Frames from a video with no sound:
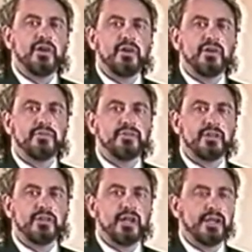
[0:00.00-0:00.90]
of the
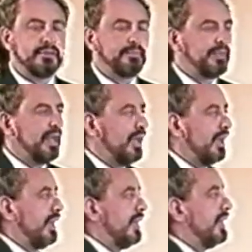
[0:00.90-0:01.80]
client,
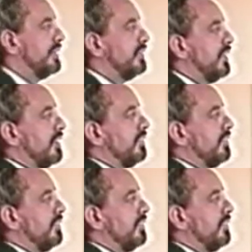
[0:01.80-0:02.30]
and